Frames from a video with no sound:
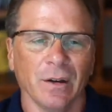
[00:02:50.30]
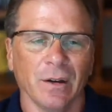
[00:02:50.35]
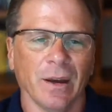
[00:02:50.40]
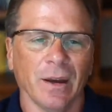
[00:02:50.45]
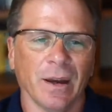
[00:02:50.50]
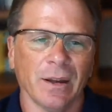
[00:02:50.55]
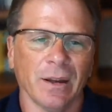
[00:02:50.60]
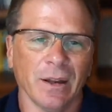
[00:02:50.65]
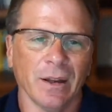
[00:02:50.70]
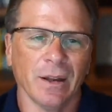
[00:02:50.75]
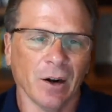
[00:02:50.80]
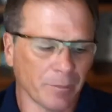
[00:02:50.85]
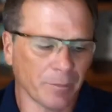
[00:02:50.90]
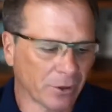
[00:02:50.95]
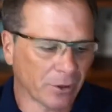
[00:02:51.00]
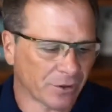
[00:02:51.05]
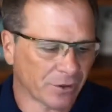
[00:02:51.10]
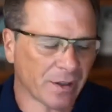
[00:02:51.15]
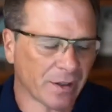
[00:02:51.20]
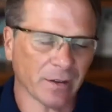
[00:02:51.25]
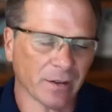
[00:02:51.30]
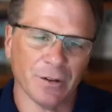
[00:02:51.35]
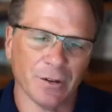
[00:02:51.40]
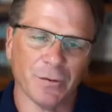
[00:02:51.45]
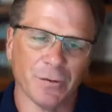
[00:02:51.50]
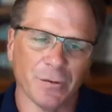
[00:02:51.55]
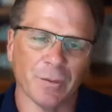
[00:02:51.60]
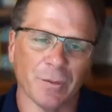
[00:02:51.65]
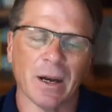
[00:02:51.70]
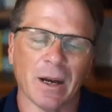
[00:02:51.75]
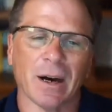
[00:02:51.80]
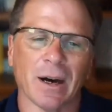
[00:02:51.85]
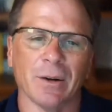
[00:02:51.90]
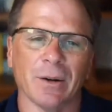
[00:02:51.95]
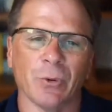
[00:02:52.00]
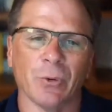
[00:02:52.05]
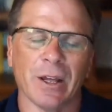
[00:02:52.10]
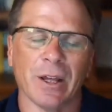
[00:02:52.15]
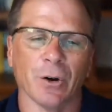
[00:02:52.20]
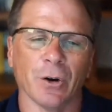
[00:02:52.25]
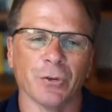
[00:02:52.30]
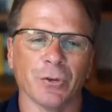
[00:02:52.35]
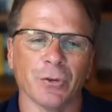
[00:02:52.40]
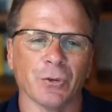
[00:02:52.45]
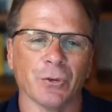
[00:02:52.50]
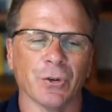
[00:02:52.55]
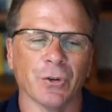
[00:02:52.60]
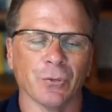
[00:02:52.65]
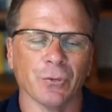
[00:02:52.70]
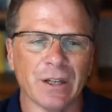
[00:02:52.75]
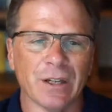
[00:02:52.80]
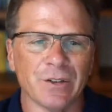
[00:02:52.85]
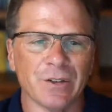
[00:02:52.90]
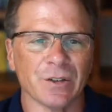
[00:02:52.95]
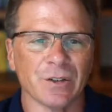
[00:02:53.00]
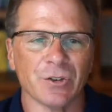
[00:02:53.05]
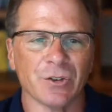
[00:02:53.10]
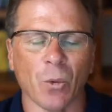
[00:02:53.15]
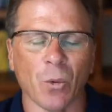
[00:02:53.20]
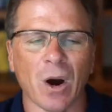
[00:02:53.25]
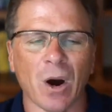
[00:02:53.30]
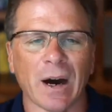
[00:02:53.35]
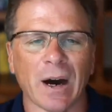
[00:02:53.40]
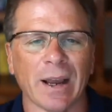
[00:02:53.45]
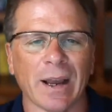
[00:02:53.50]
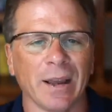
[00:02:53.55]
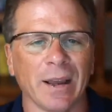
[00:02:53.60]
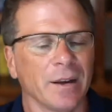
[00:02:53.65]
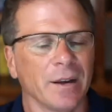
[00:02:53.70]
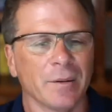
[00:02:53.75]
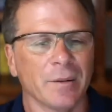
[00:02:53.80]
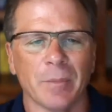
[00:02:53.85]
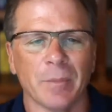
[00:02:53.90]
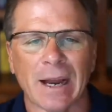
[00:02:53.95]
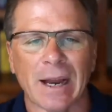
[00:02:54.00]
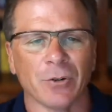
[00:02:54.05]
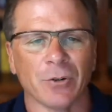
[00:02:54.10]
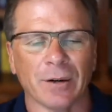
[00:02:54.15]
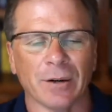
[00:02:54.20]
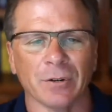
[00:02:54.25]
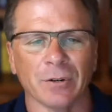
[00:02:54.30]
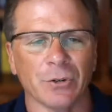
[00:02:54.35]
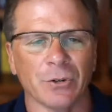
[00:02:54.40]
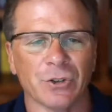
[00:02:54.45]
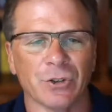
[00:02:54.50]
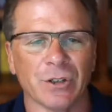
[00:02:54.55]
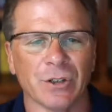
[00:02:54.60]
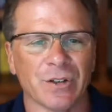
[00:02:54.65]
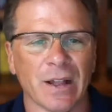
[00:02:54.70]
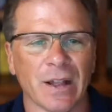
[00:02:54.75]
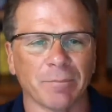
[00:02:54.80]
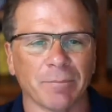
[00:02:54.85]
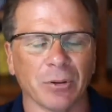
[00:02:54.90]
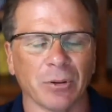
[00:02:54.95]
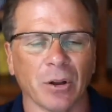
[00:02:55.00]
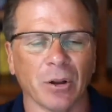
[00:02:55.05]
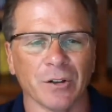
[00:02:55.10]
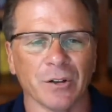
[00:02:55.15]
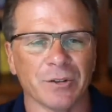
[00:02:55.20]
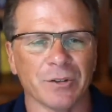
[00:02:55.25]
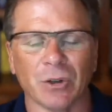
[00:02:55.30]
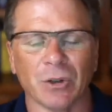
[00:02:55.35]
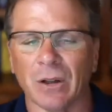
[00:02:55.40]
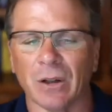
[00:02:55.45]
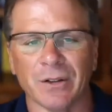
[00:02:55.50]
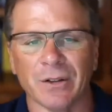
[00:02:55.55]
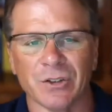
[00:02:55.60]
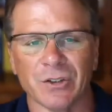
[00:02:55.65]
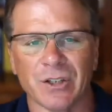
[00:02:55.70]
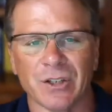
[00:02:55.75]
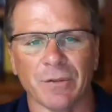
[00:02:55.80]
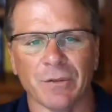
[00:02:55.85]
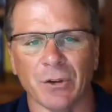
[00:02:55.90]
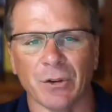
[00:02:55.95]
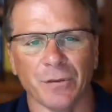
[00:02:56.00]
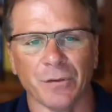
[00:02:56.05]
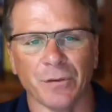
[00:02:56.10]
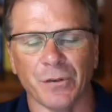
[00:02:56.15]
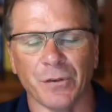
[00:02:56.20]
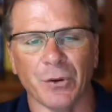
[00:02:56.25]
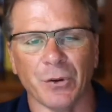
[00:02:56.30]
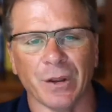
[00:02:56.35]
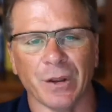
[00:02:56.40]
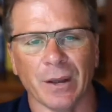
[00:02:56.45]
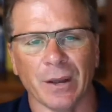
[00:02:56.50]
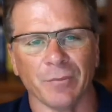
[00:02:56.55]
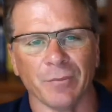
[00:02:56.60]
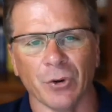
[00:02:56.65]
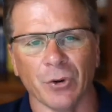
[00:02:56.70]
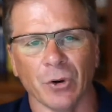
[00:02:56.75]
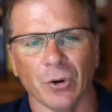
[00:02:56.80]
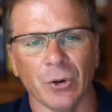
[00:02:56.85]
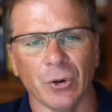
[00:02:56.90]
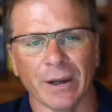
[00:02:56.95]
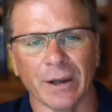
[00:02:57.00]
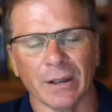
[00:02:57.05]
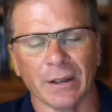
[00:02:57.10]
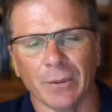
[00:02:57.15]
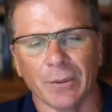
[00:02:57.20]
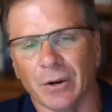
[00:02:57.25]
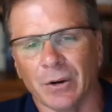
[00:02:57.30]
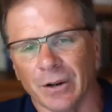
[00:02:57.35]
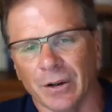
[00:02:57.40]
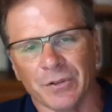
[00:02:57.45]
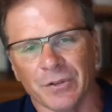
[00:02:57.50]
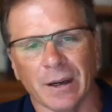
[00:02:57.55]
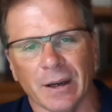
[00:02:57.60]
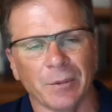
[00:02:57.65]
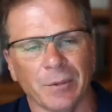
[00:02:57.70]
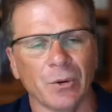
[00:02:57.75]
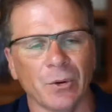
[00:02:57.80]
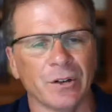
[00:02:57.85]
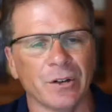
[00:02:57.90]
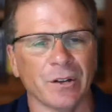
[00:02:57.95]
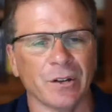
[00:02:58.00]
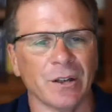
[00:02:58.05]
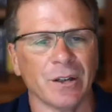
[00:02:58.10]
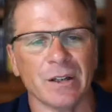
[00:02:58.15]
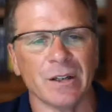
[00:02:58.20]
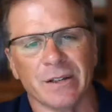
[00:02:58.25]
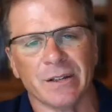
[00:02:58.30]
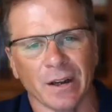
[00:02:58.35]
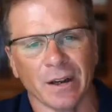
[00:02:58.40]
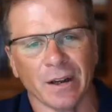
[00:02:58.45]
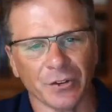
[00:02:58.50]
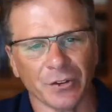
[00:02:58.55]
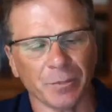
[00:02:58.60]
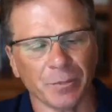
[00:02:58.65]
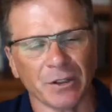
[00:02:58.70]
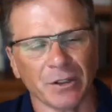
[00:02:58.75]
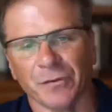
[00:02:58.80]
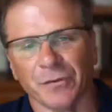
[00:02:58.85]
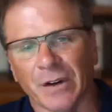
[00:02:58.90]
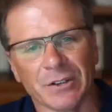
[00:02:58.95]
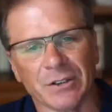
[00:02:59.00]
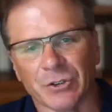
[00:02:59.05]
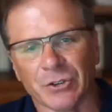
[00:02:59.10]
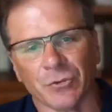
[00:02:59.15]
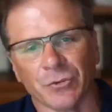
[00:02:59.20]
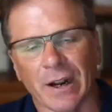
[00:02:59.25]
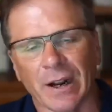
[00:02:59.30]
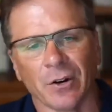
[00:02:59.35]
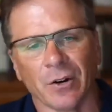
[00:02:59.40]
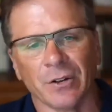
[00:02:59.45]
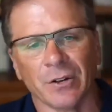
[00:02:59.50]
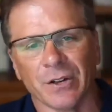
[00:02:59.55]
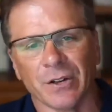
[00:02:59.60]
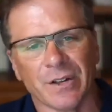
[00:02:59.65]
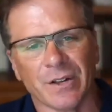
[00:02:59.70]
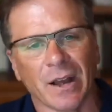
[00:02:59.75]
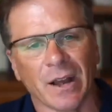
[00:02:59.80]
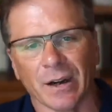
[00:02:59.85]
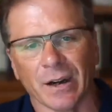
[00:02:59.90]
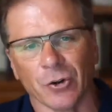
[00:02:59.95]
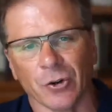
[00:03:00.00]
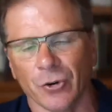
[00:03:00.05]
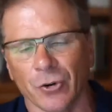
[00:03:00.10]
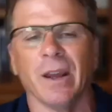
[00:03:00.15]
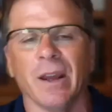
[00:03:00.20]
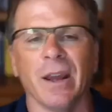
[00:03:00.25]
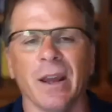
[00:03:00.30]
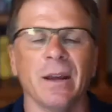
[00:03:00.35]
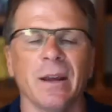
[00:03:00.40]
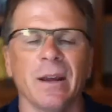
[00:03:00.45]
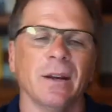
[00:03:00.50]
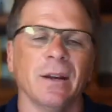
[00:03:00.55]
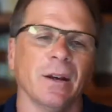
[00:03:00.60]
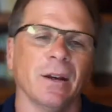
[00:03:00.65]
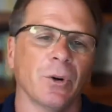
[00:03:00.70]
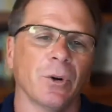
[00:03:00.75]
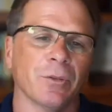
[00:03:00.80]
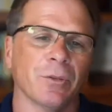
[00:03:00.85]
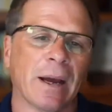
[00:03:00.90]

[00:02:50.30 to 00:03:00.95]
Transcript: And in our book, Stealing from God, we go through the reasons why macroevolution is not plausible. I'll just give you a few of them real quickly. We don't have time to go into the details, but the fossil record does not agree with